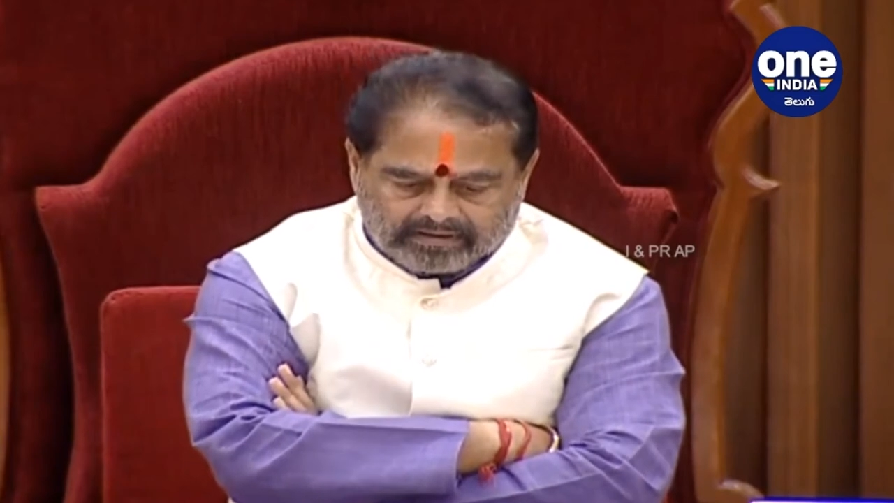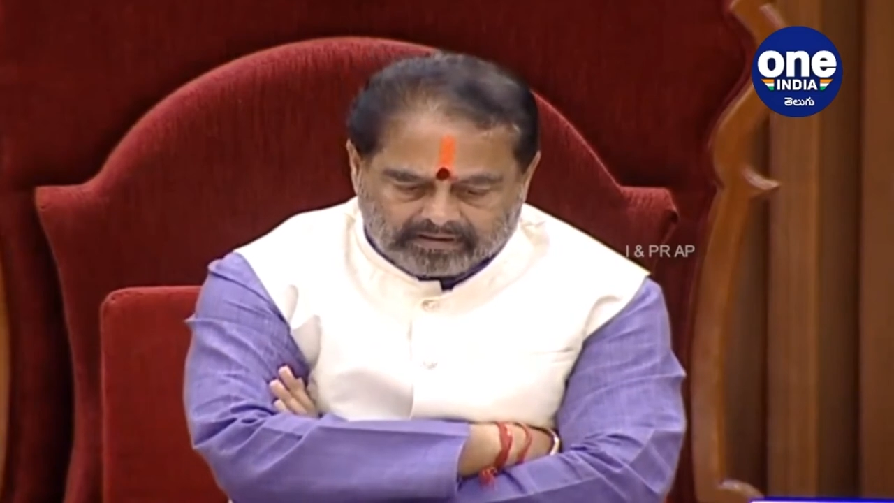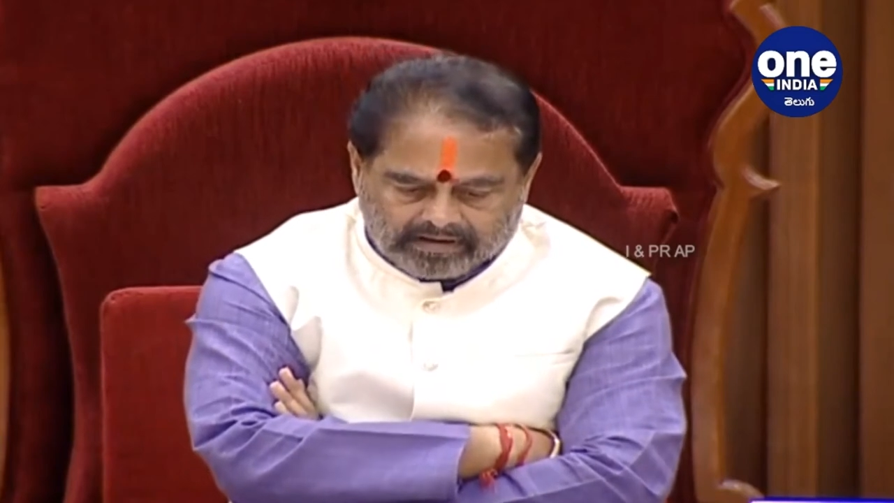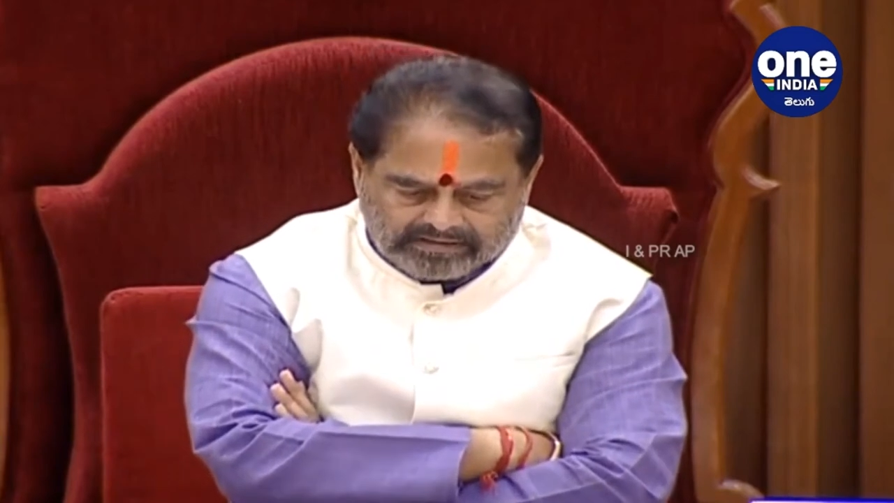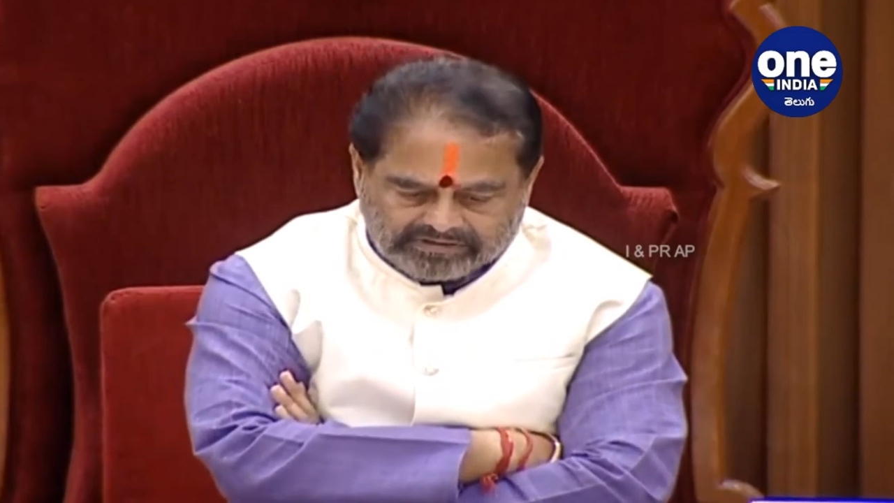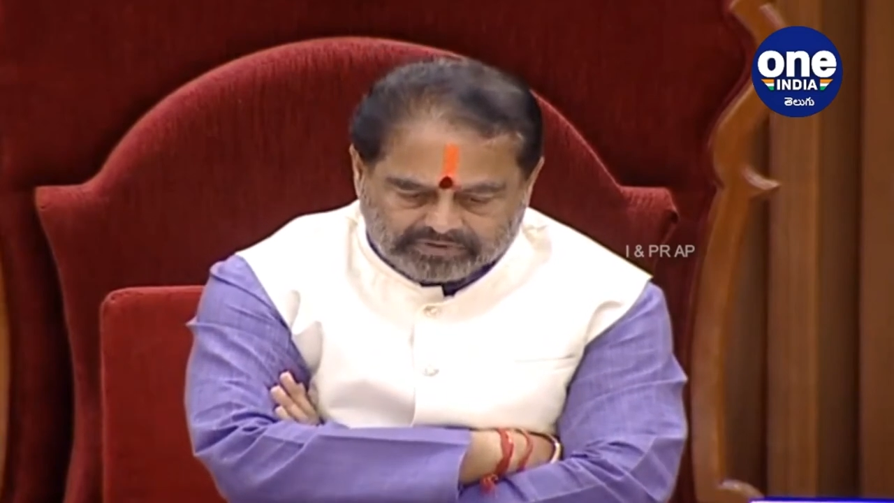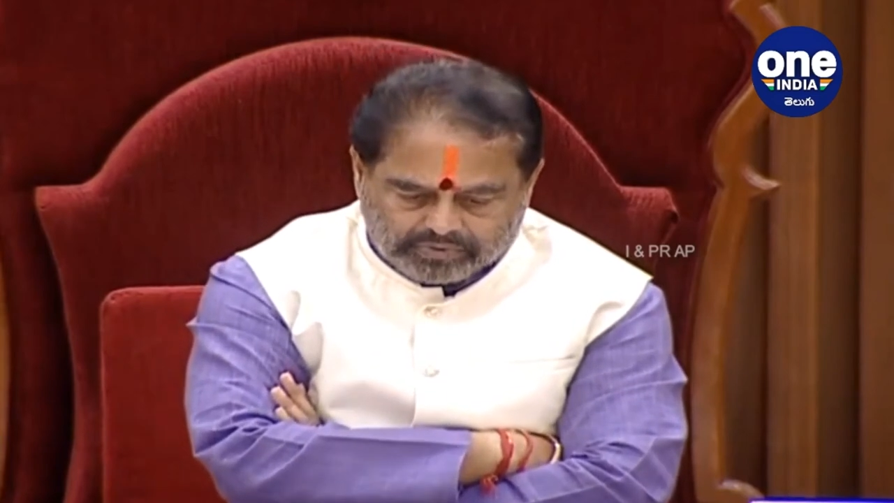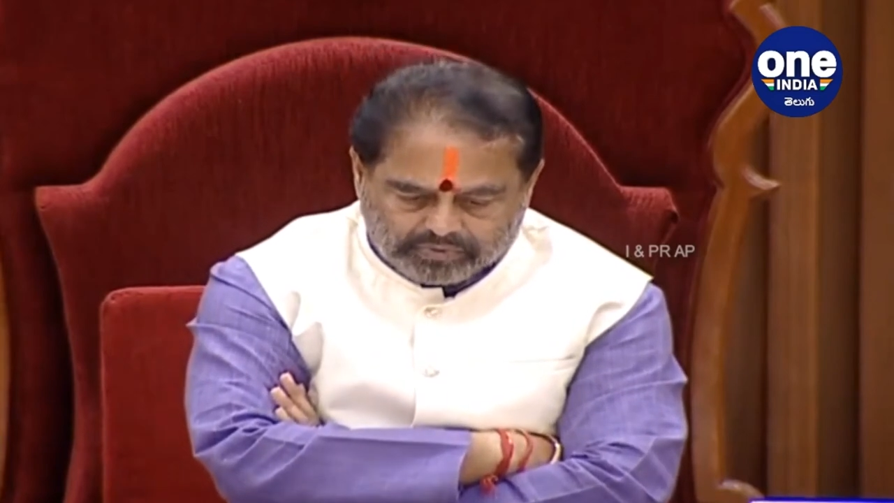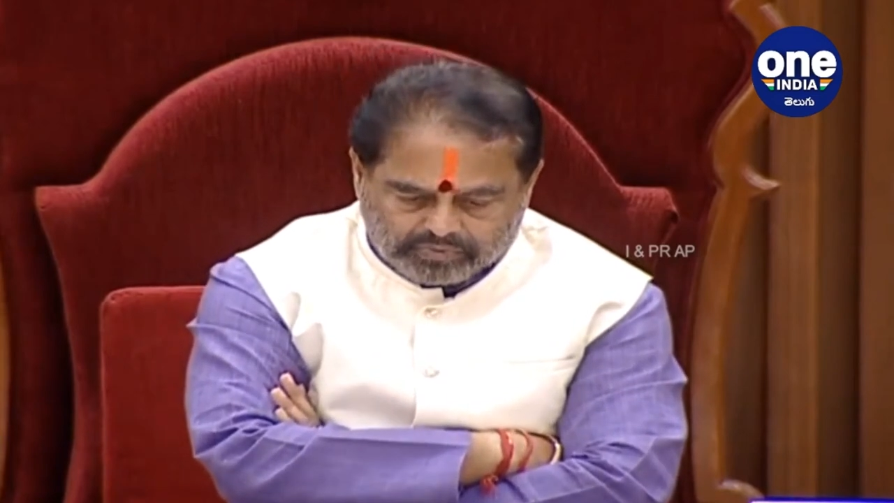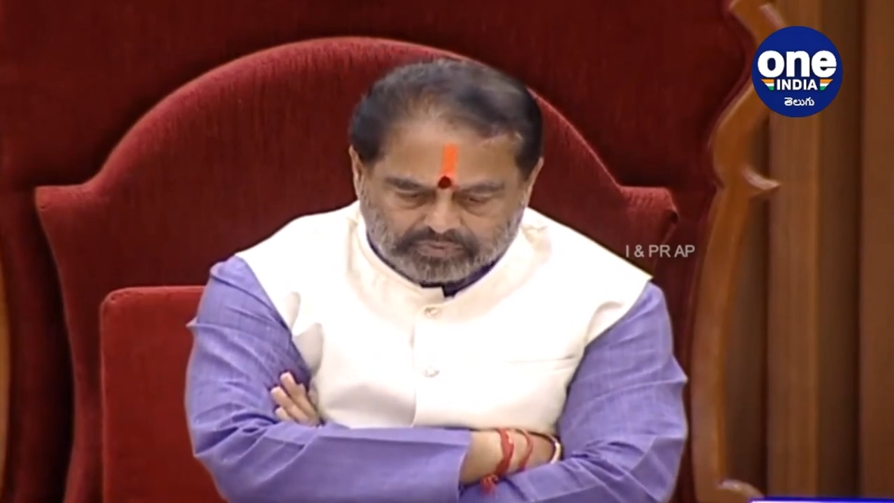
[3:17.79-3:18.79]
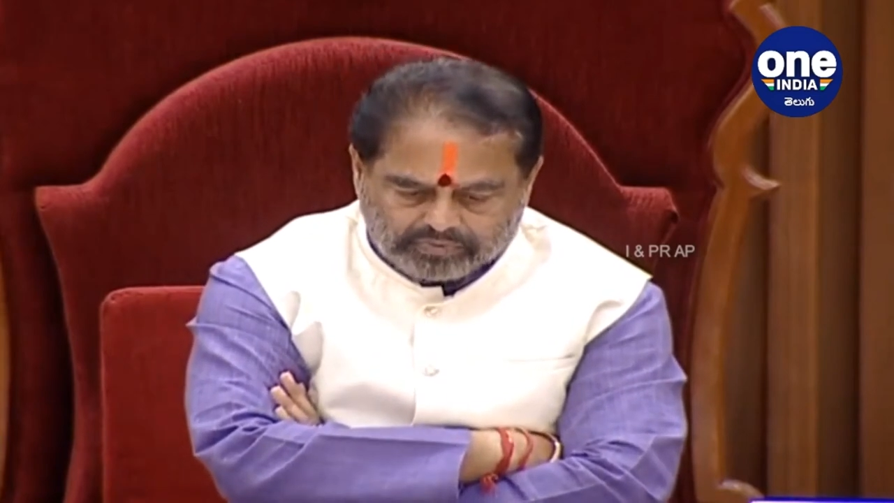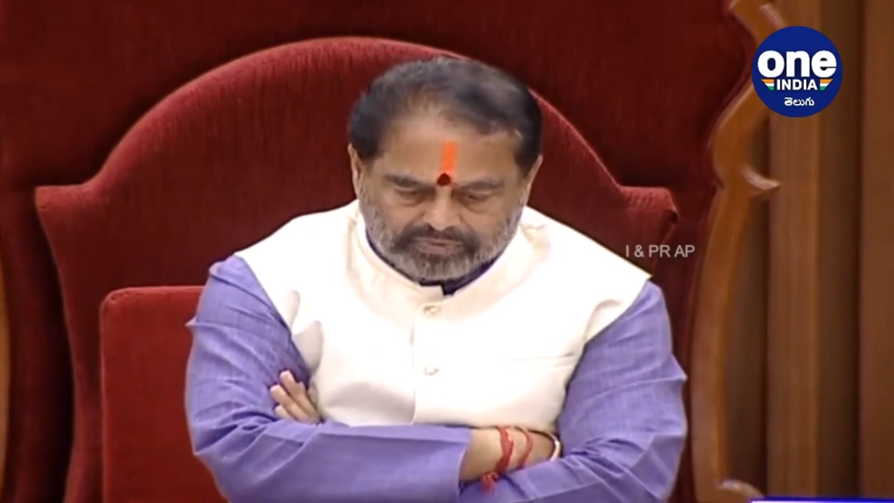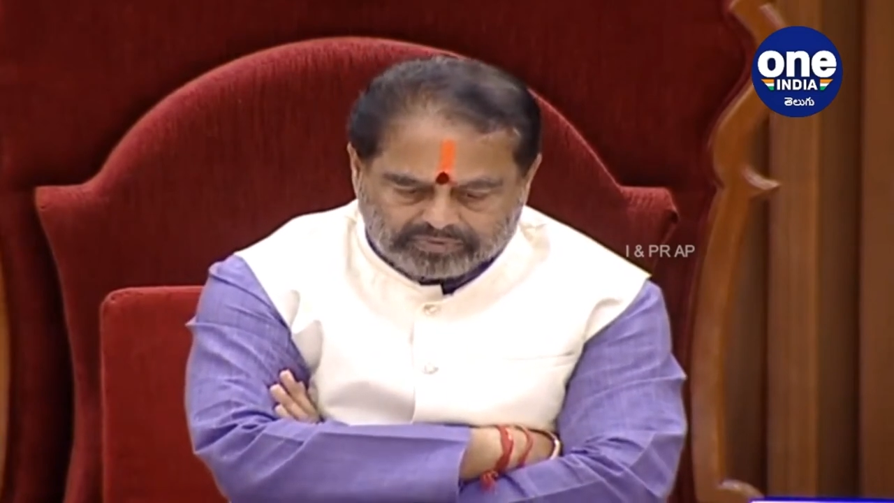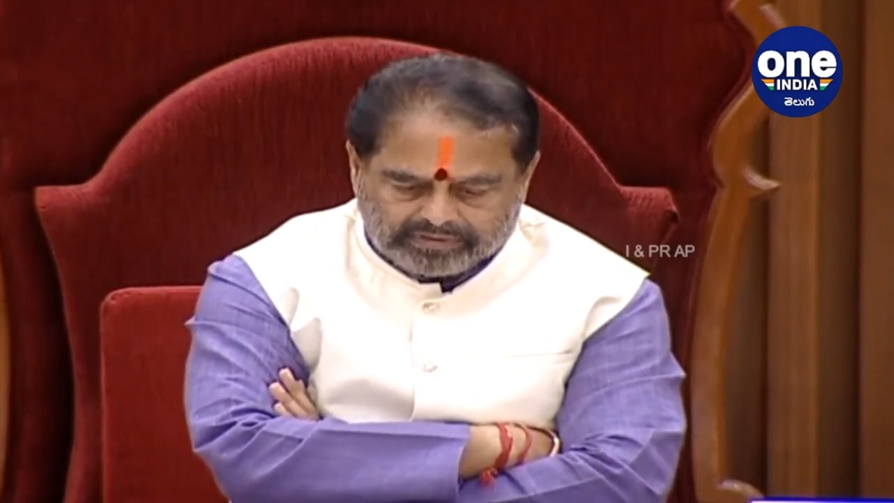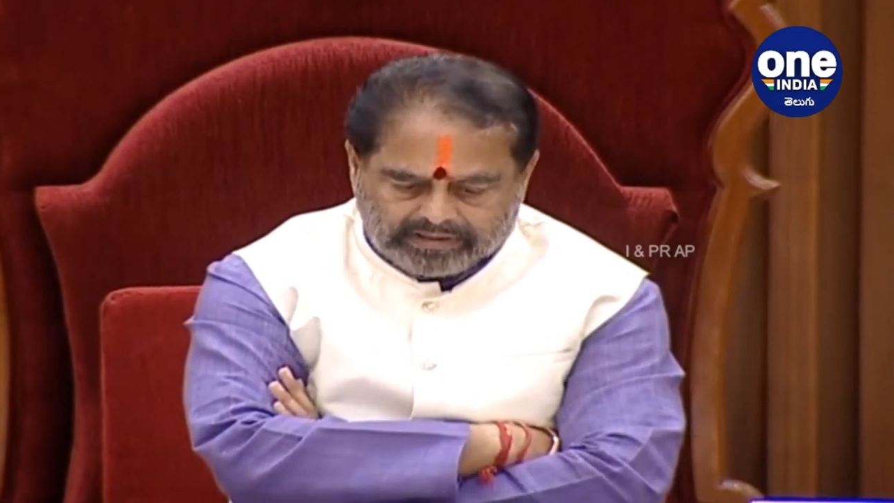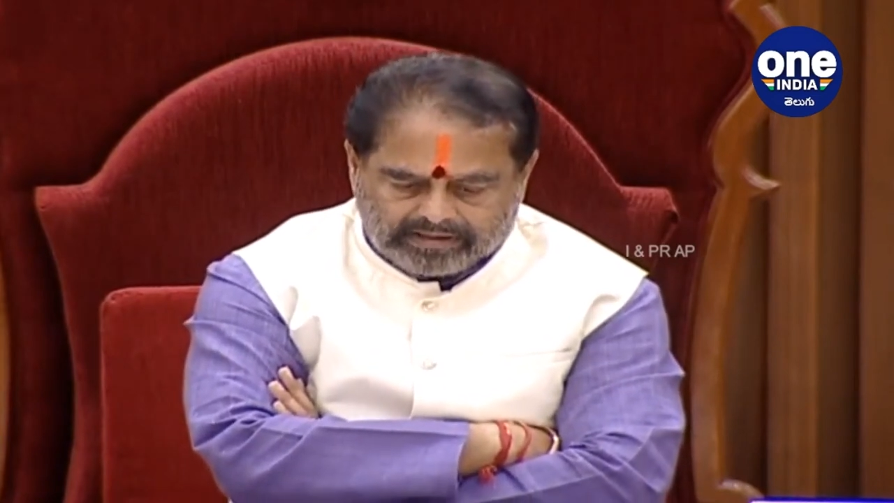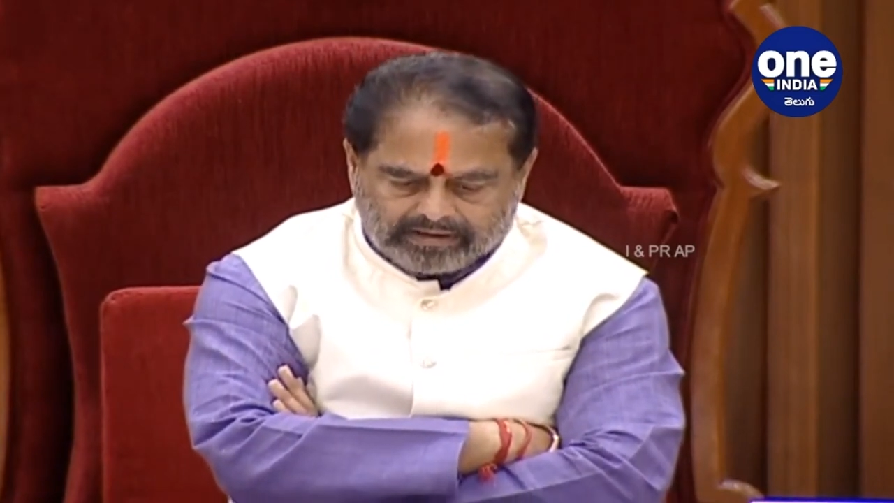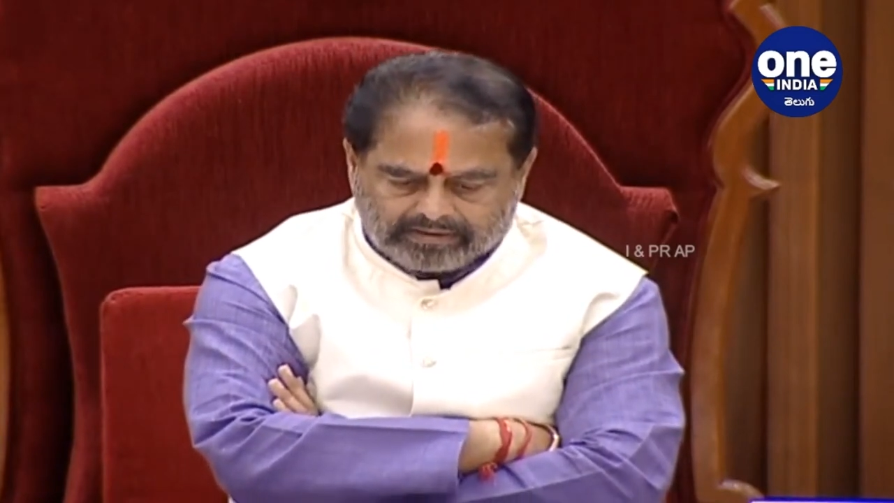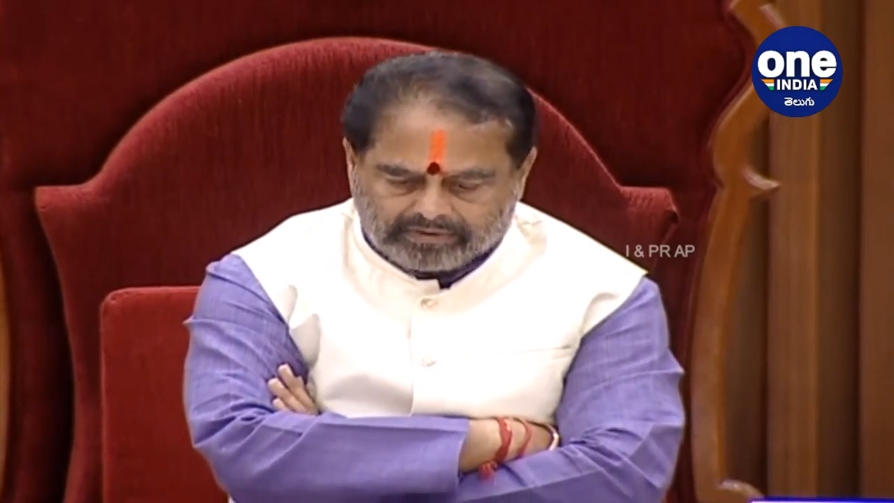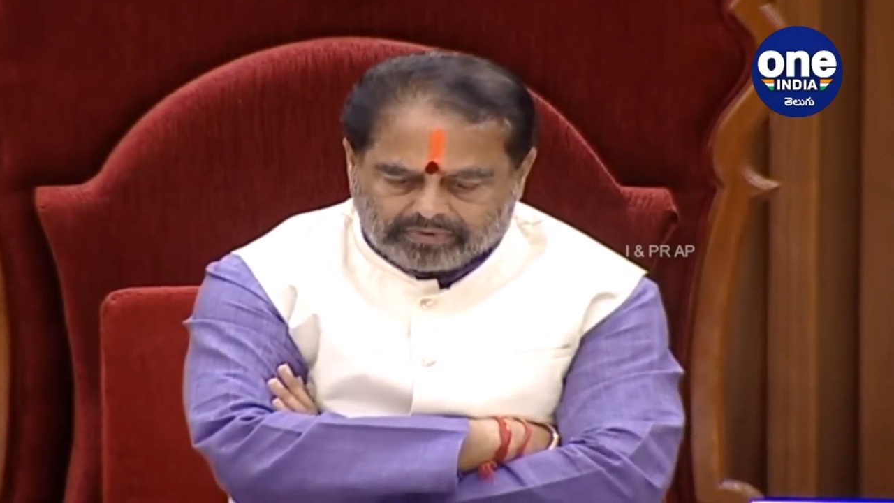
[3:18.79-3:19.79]
Clause 2, there
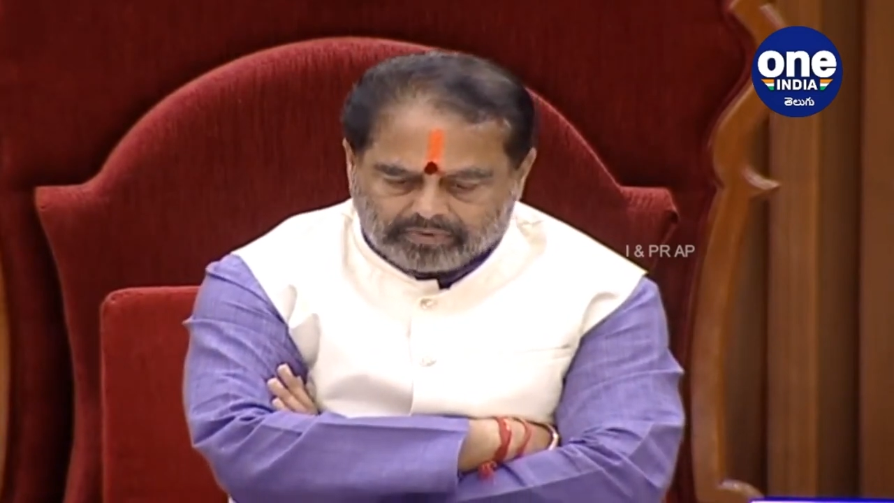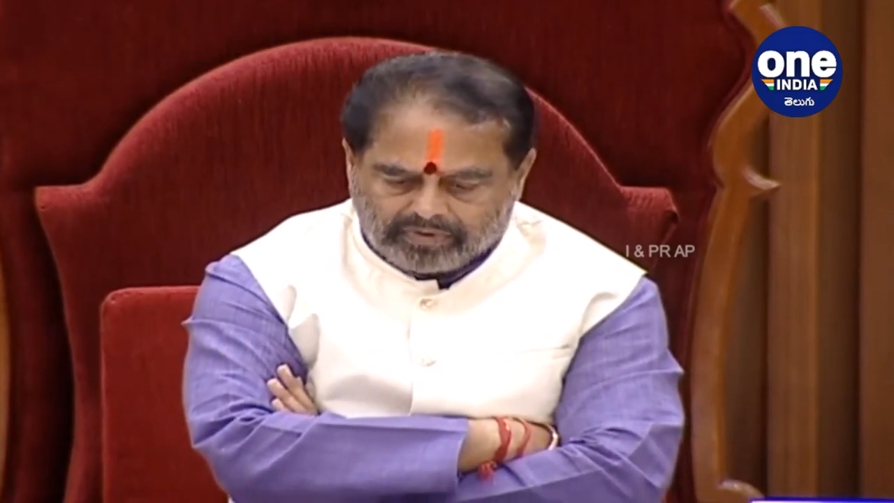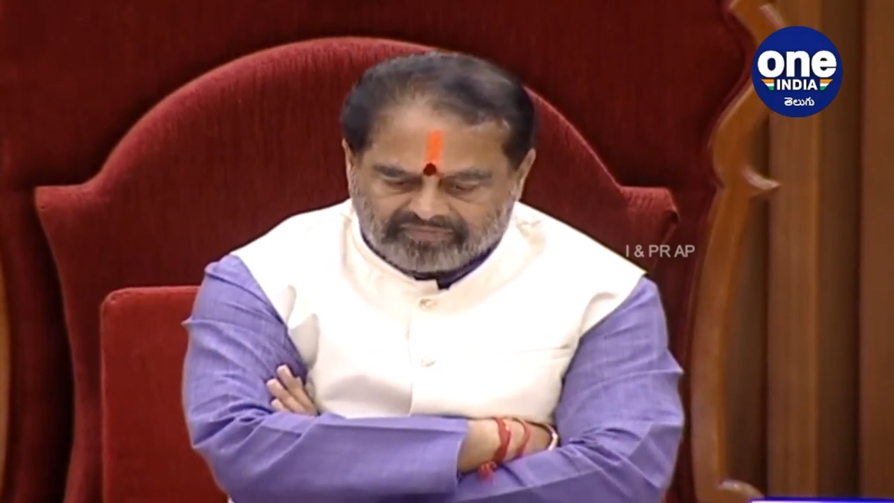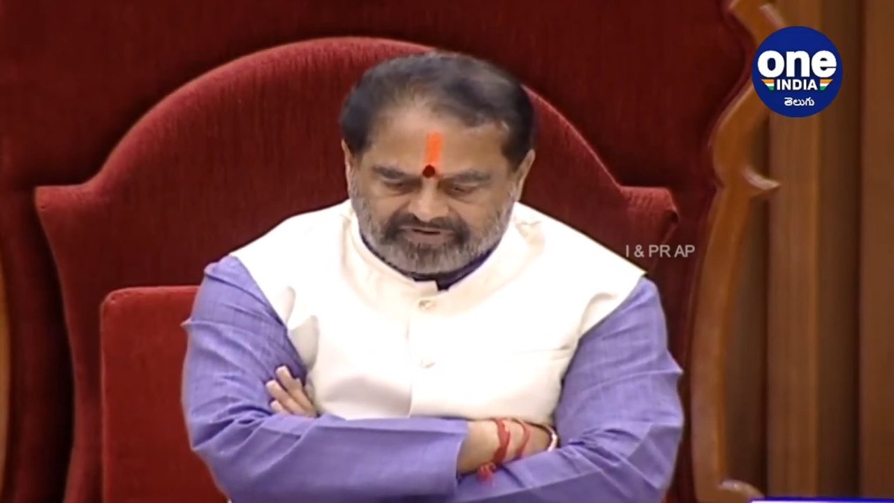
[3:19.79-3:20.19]
are 2